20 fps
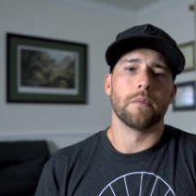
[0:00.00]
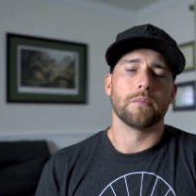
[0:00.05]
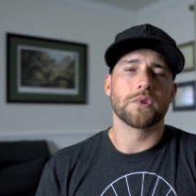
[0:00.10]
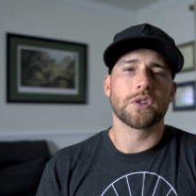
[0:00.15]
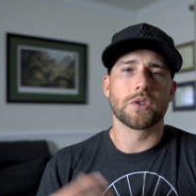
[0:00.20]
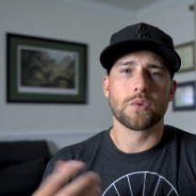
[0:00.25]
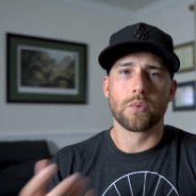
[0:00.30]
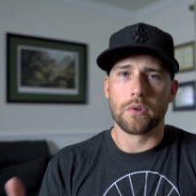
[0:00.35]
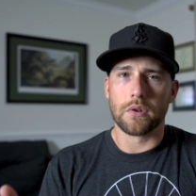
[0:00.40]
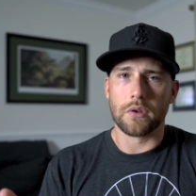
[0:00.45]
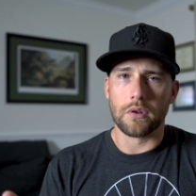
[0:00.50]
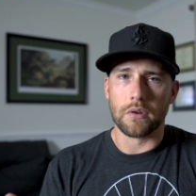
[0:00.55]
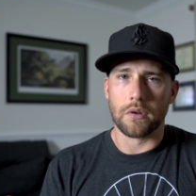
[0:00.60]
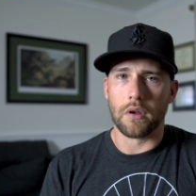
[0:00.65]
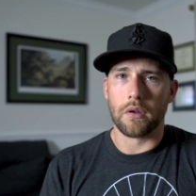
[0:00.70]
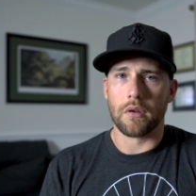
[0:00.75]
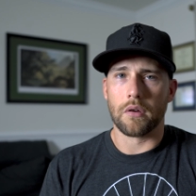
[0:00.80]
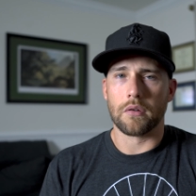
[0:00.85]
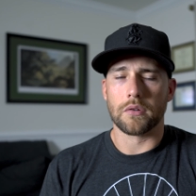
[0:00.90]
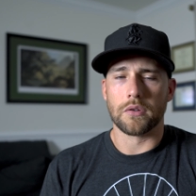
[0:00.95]
just wanted
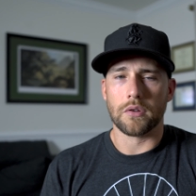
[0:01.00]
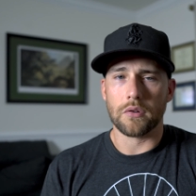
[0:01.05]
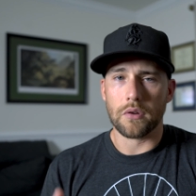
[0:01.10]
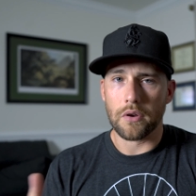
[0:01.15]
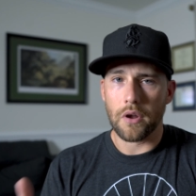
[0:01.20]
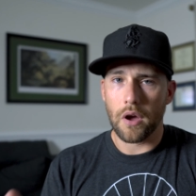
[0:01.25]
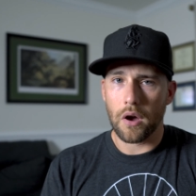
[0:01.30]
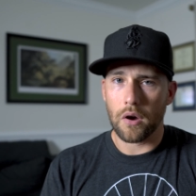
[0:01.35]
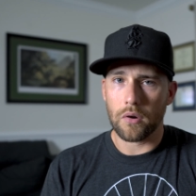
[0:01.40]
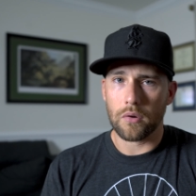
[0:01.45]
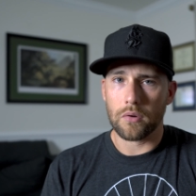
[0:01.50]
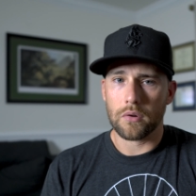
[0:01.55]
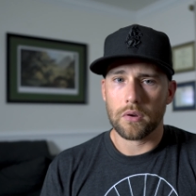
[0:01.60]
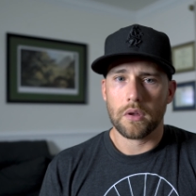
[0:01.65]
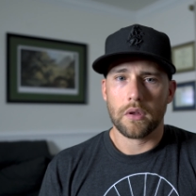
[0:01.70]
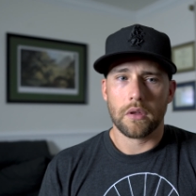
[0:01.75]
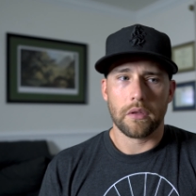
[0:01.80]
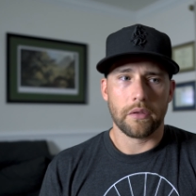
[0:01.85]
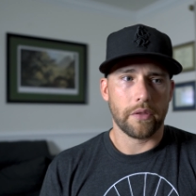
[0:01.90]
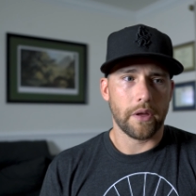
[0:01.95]
you to know
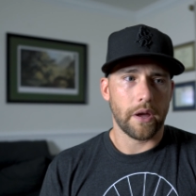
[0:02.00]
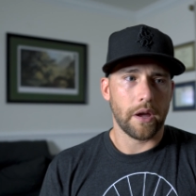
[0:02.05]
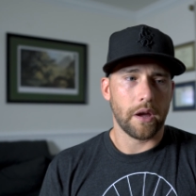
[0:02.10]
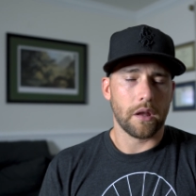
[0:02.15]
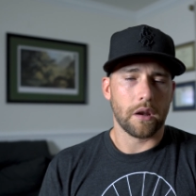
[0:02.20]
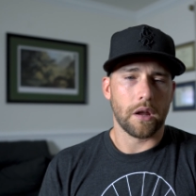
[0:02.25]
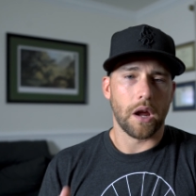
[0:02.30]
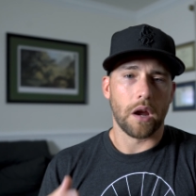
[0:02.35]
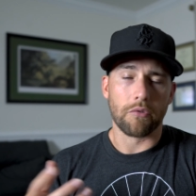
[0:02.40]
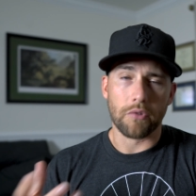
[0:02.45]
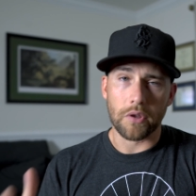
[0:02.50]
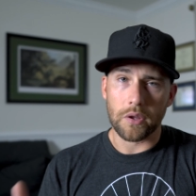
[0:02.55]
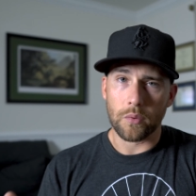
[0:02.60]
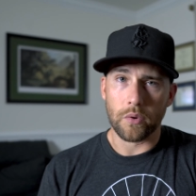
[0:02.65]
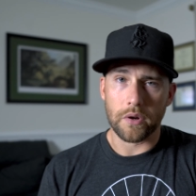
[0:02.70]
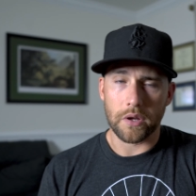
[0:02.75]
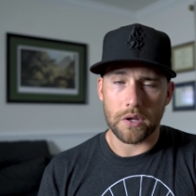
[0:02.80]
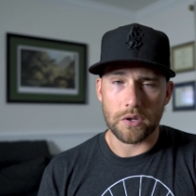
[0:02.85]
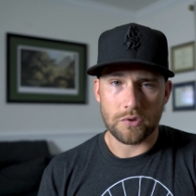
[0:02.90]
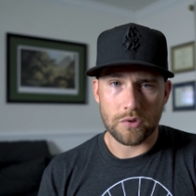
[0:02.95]
that I really
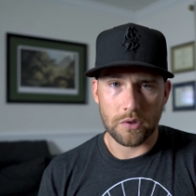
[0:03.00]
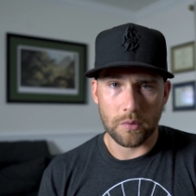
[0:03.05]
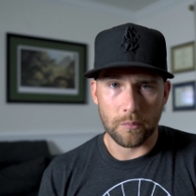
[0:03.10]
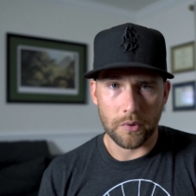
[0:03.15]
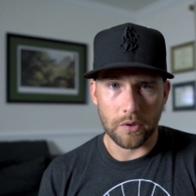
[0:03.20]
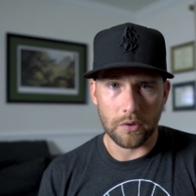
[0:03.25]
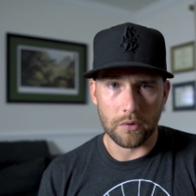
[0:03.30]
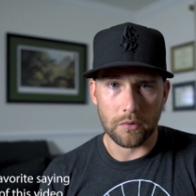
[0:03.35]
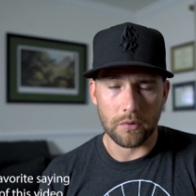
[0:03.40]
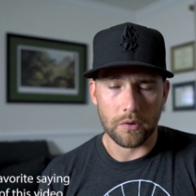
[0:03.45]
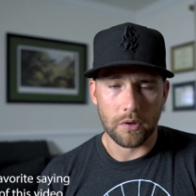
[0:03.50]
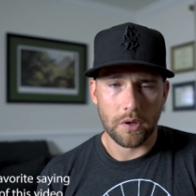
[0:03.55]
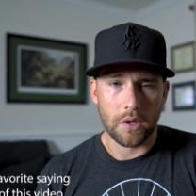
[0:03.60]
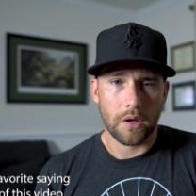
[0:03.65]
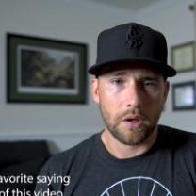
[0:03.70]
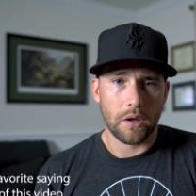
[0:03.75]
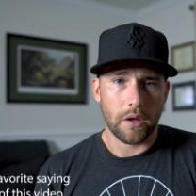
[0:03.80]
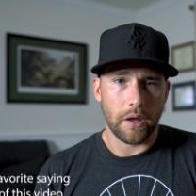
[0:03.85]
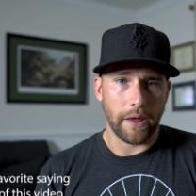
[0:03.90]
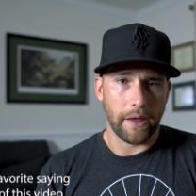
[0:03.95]
want to contribute,
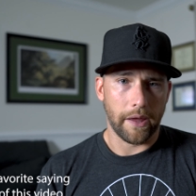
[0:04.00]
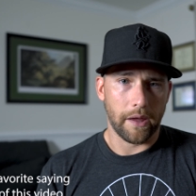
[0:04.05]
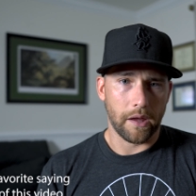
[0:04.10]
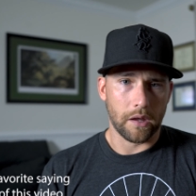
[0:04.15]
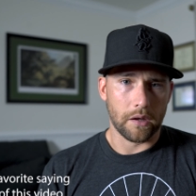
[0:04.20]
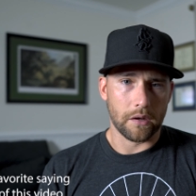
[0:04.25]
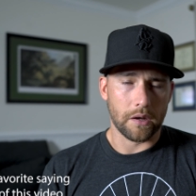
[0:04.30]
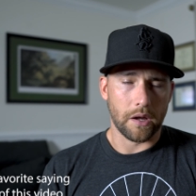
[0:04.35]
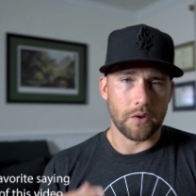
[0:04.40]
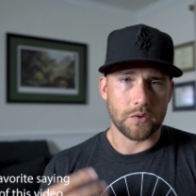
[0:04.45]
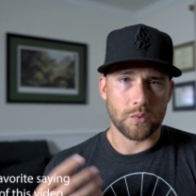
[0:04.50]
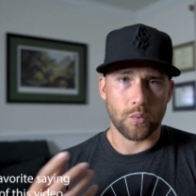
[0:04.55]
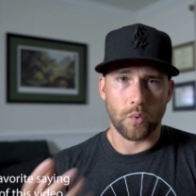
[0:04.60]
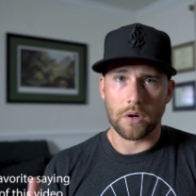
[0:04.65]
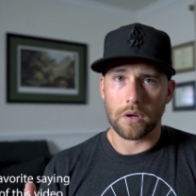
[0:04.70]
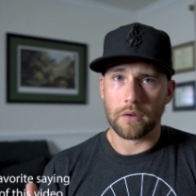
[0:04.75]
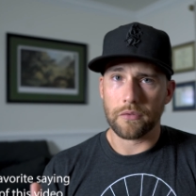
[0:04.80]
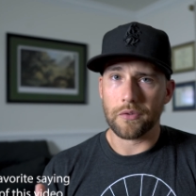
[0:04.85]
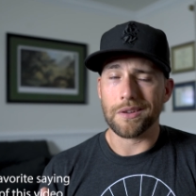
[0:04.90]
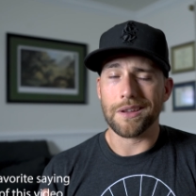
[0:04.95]
and I was
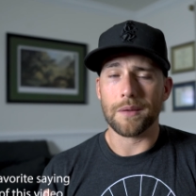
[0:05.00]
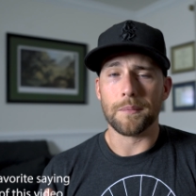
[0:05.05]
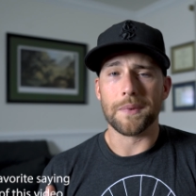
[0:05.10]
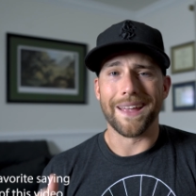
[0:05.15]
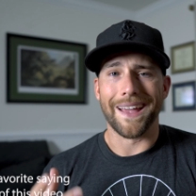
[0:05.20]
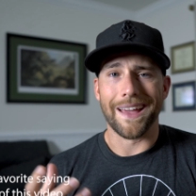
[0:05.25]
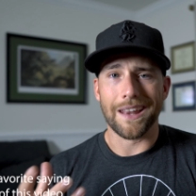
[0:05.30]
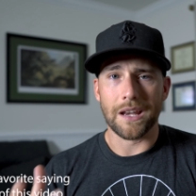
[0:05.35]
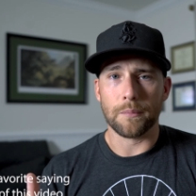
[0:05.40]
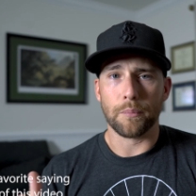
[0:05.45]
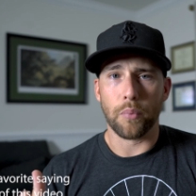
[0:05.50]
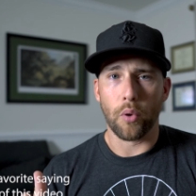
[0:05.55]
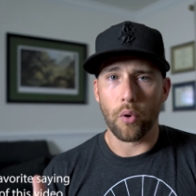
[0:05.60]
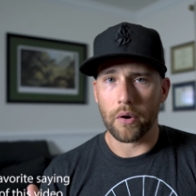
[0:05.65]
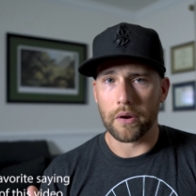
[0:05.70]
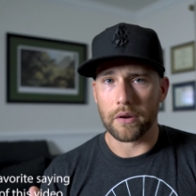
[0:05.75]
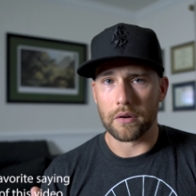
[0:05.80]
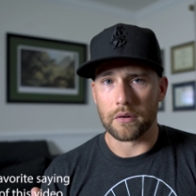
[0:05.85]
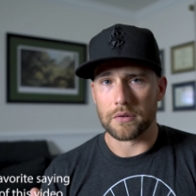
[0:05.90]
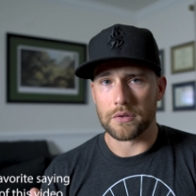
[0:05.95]
wondering if you give me any
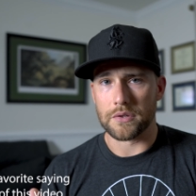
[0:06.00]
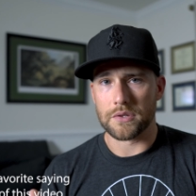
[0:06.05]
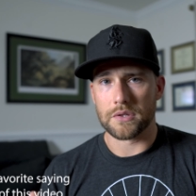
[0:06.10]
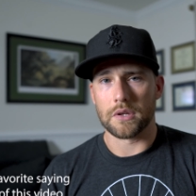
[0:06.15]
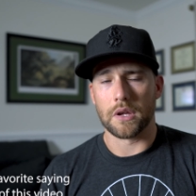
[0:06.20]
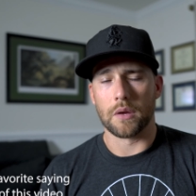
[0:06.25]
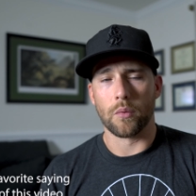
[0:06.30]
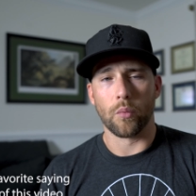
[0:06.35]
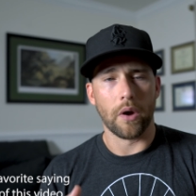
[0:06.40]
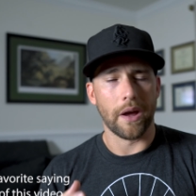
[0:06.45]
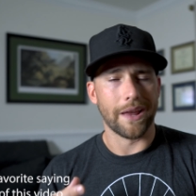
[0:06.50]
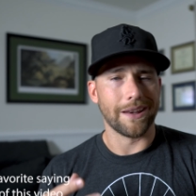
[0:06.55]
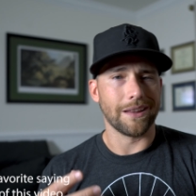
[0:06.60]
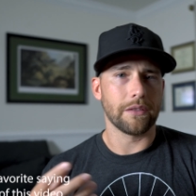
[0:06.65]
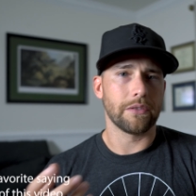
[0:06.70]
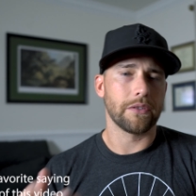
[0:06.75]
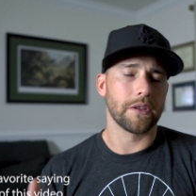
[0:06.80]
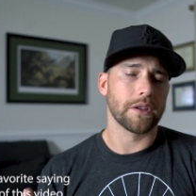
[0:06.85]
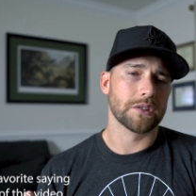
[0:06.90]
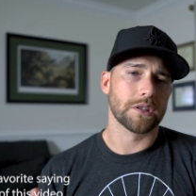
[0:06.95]
pointers and any
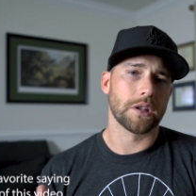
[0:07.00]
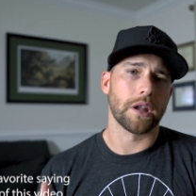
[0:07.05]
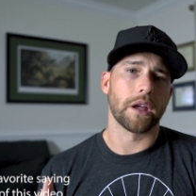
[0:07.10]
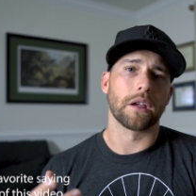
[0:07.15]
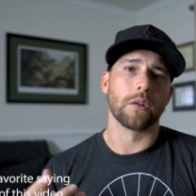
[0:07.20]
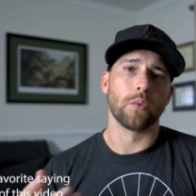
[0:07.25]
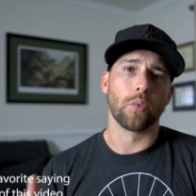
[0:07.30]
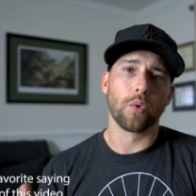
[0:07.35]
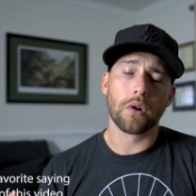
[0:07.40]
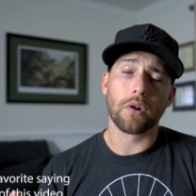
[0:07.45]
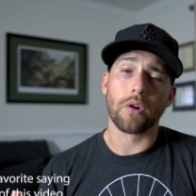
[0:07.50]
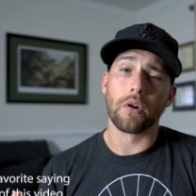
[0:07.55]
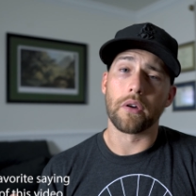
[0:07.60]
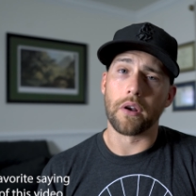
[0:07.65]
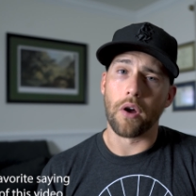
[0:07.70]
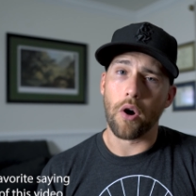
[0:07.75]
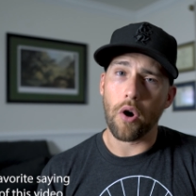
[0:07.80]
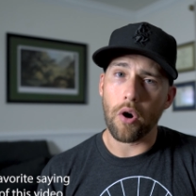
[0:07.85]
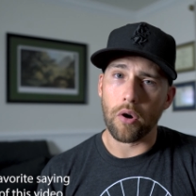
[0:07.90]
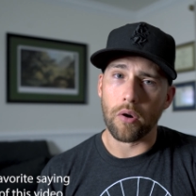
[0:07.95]
things that I can work
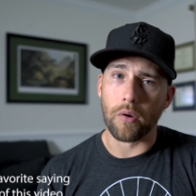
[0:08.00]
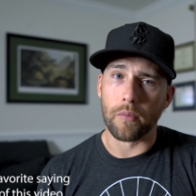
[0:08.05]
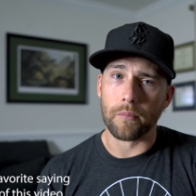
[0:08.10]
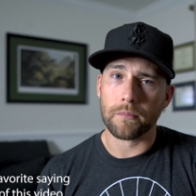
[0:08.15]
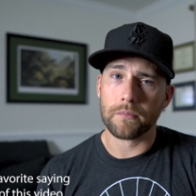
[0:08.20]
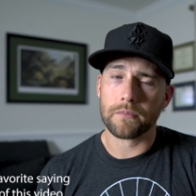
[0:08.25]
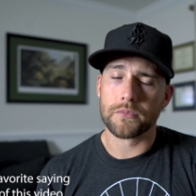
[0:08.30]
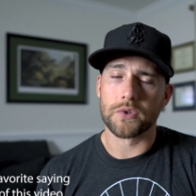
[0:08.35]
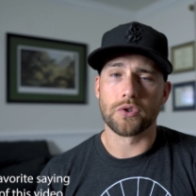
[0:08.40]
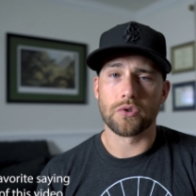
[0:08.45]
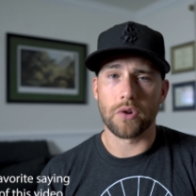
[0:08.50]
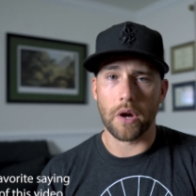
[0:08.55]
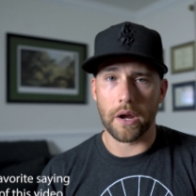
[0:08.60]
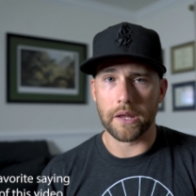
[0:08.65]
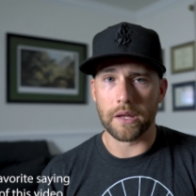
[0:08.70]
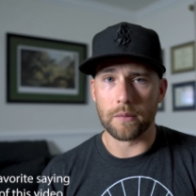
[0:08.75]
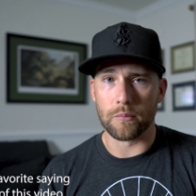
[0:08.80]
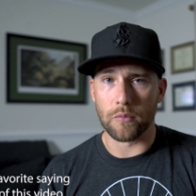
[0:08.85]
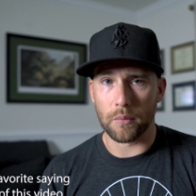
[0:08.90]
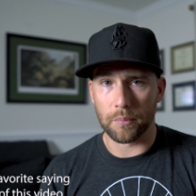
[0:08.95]
on at home to try
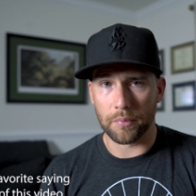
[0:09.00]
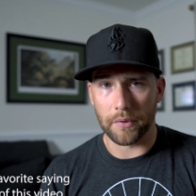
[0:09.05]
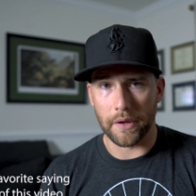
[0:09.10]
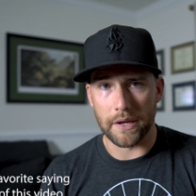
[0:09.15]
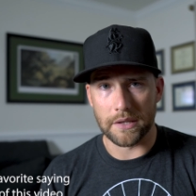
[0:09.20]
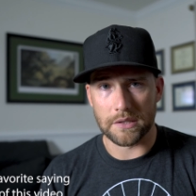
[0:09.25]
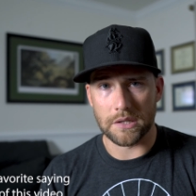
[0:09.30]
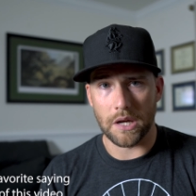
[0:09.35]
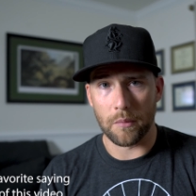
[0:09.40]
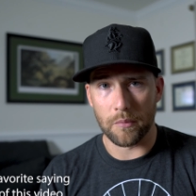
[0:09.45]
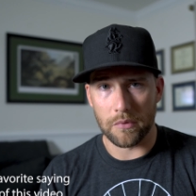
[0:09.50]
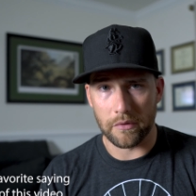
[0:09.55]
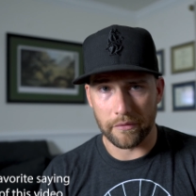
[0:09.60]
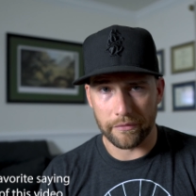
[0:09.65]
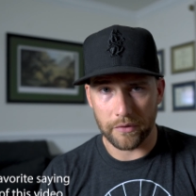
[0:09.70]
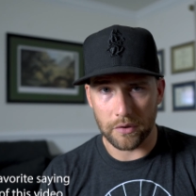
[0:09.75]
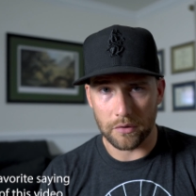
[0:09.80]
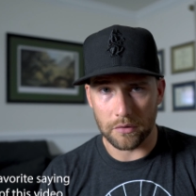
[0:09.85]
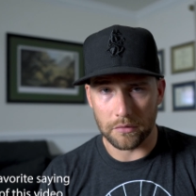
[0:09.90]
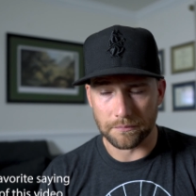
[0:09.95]
to get more playing time on the
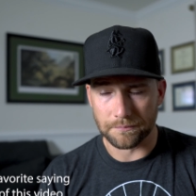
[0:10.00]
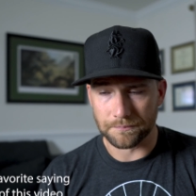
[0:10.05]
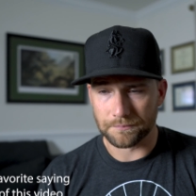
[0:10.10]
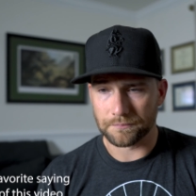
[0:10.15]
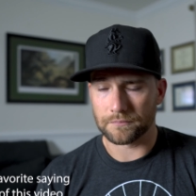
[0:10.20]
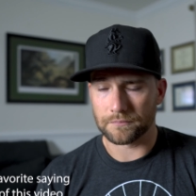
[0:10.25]
field.